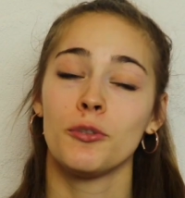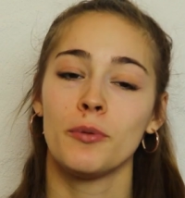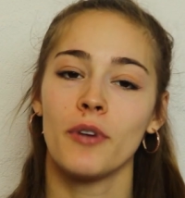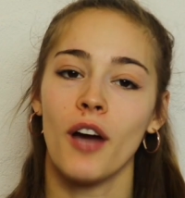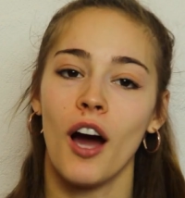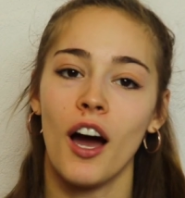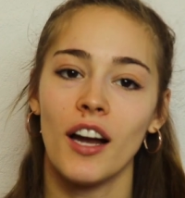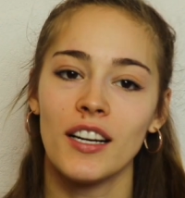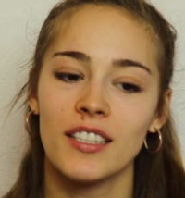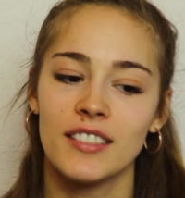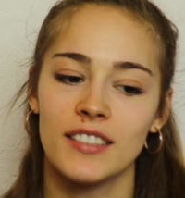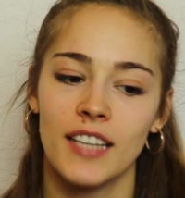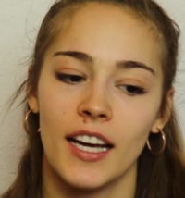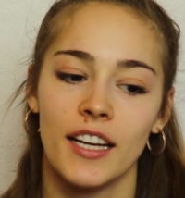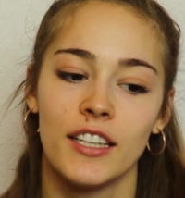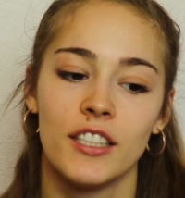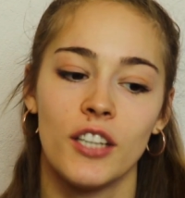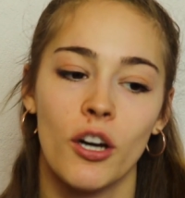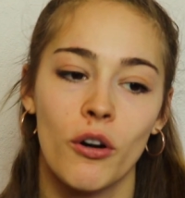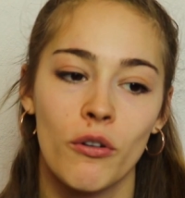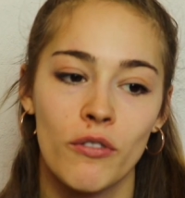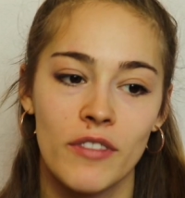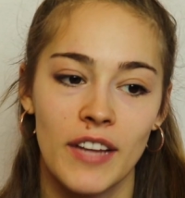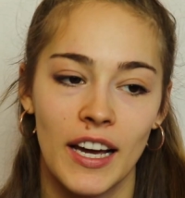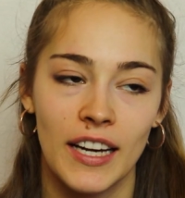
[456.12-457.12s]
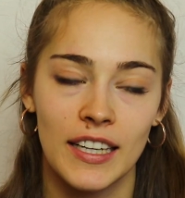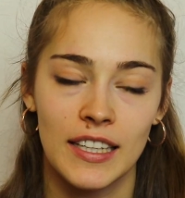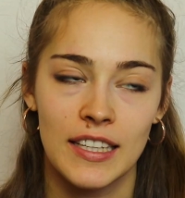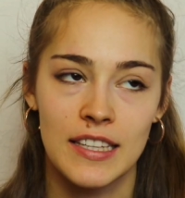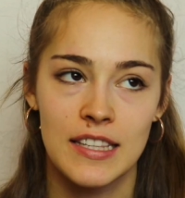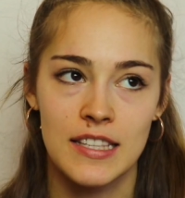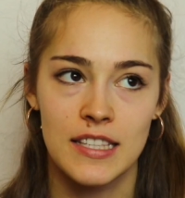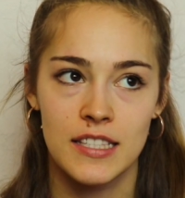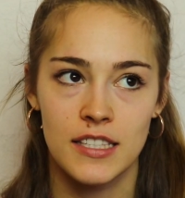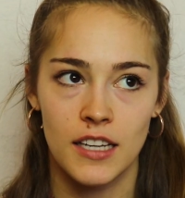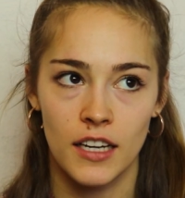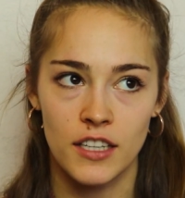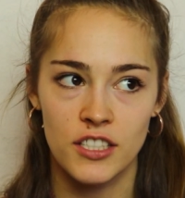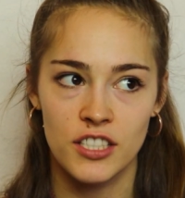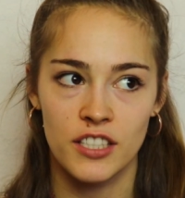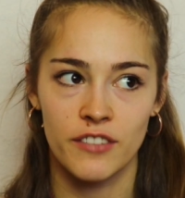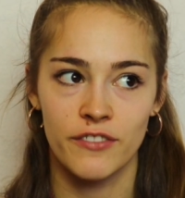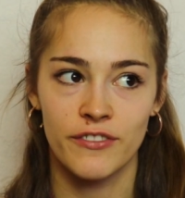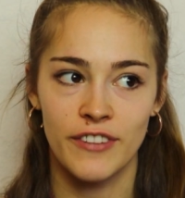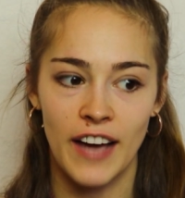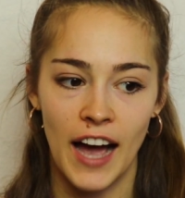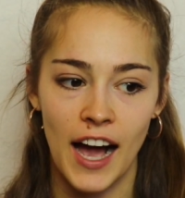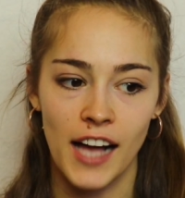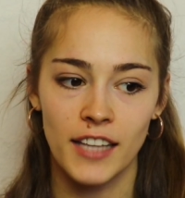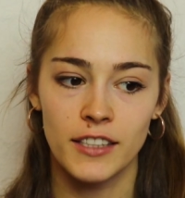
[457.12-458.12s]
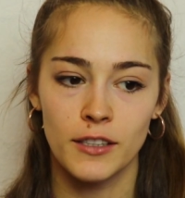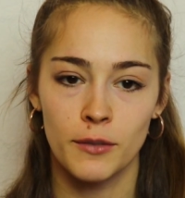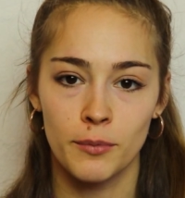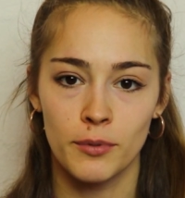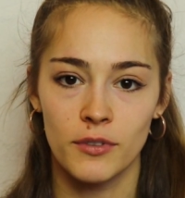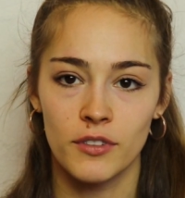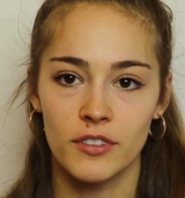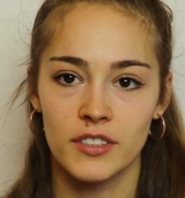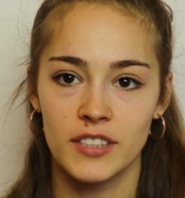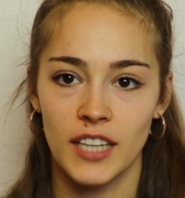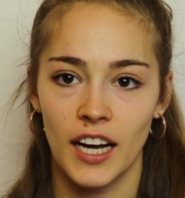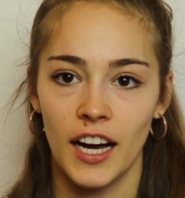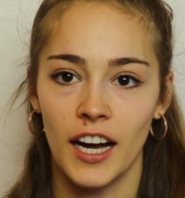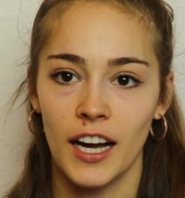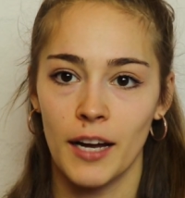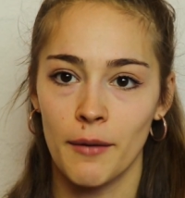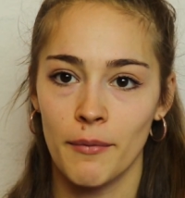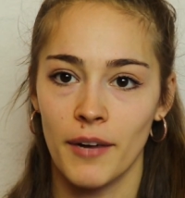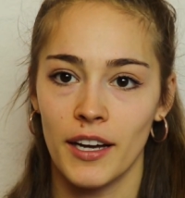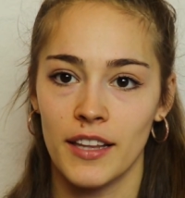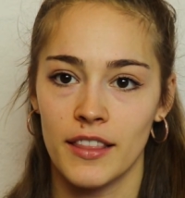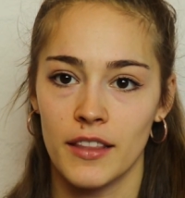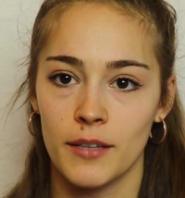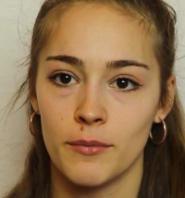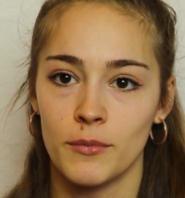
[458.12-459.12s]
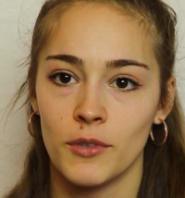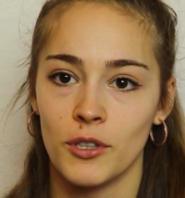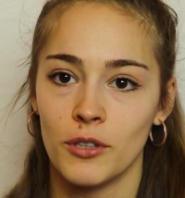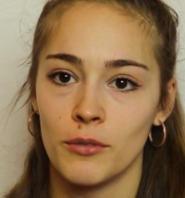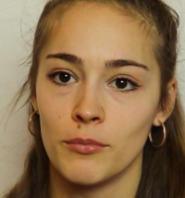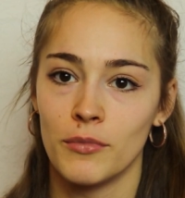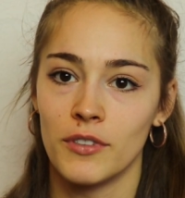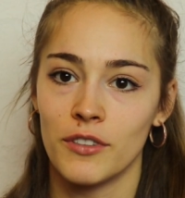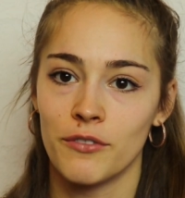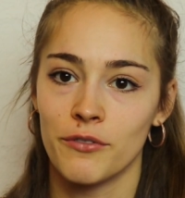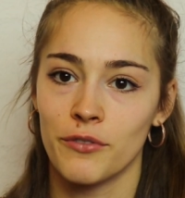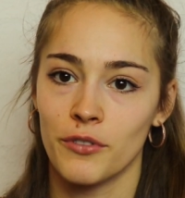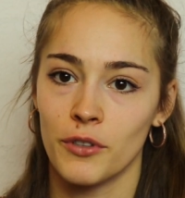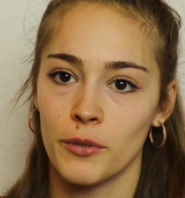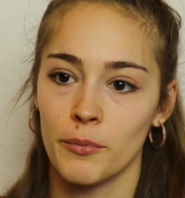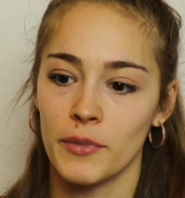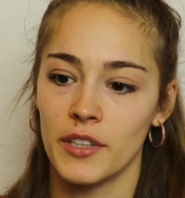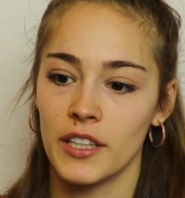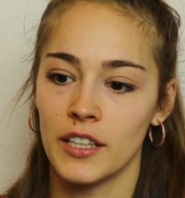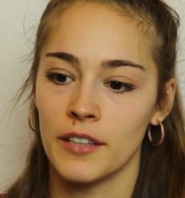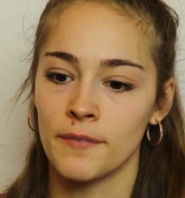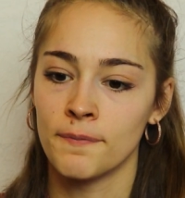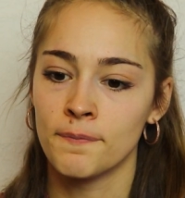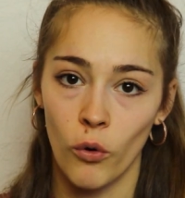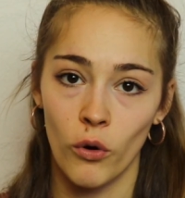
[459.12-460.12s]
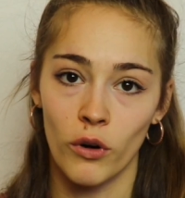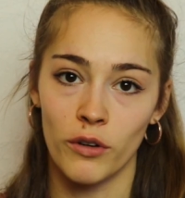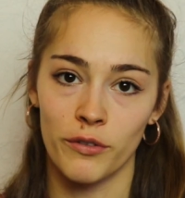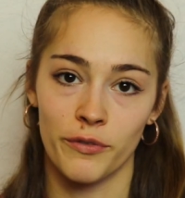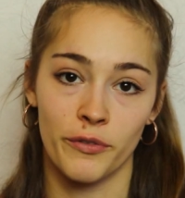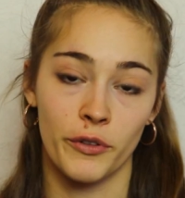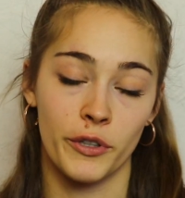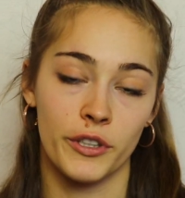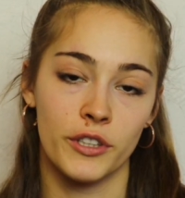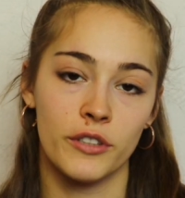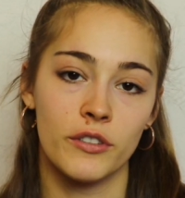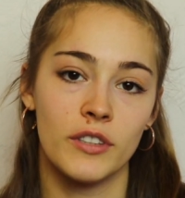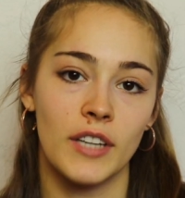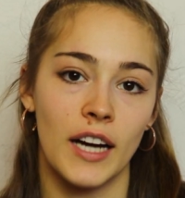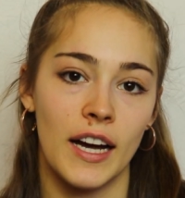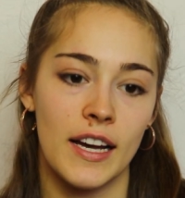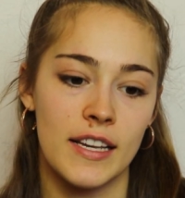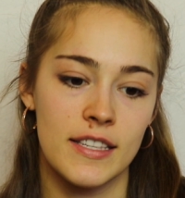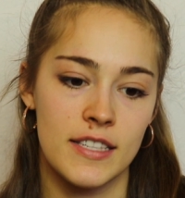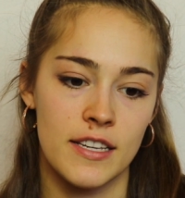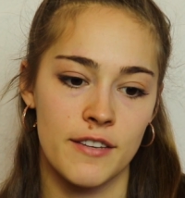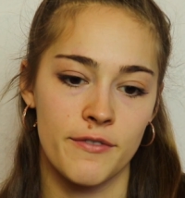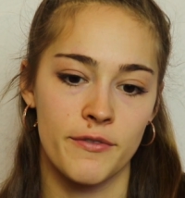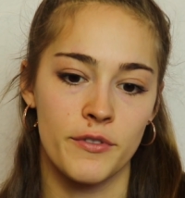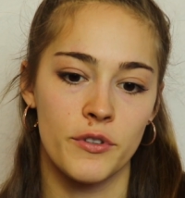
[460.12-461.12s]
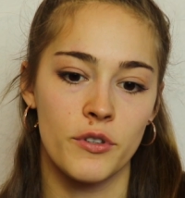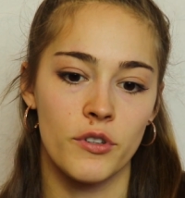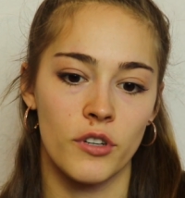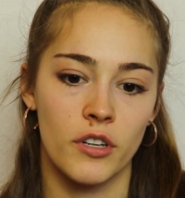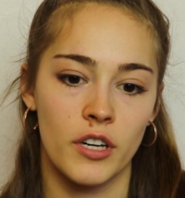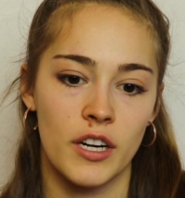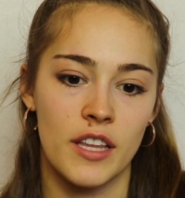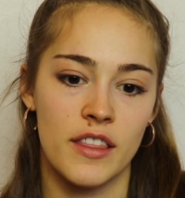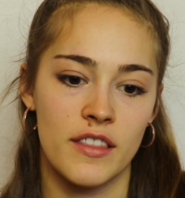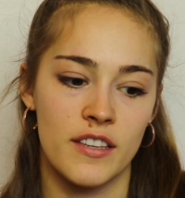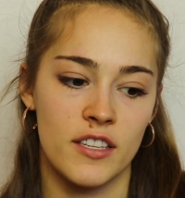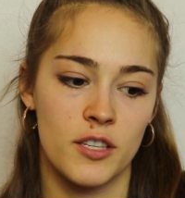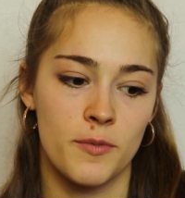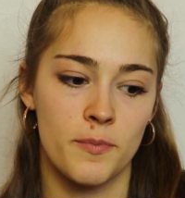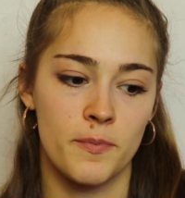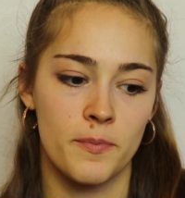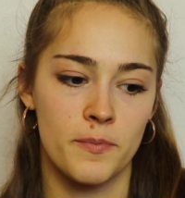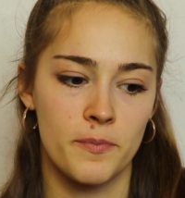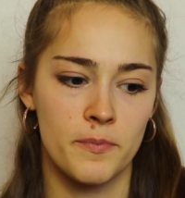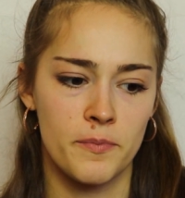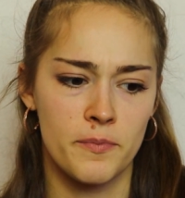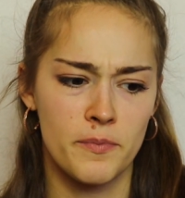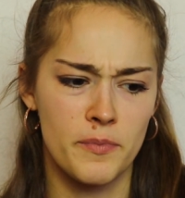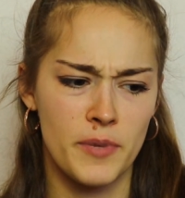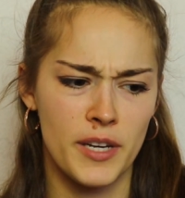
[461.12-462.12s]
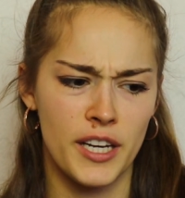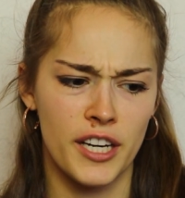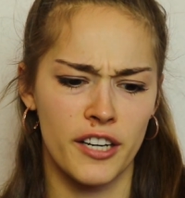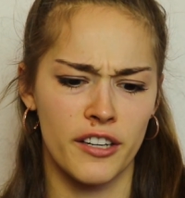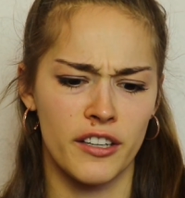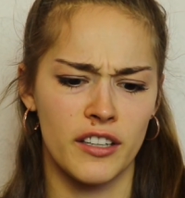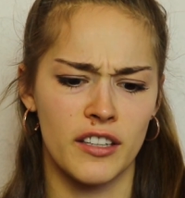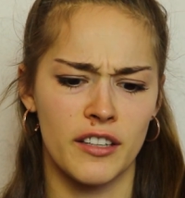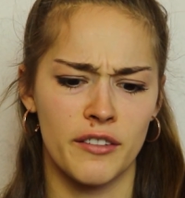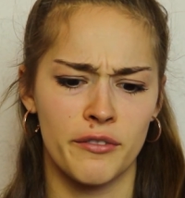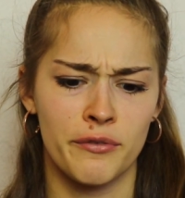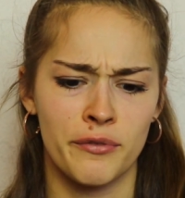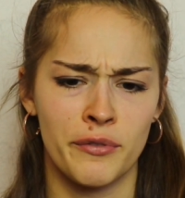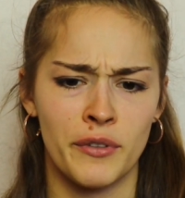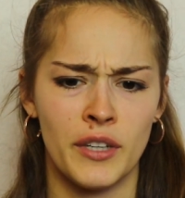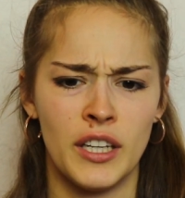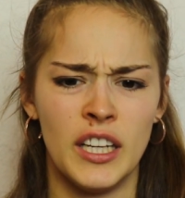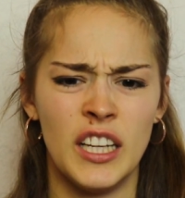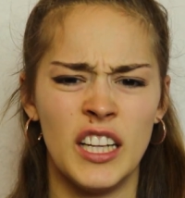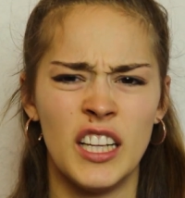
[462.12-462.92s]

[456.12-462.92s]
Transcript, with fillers: To be honest, I know that it's such a valuable time at the moment for me or for you guys if you're in this period of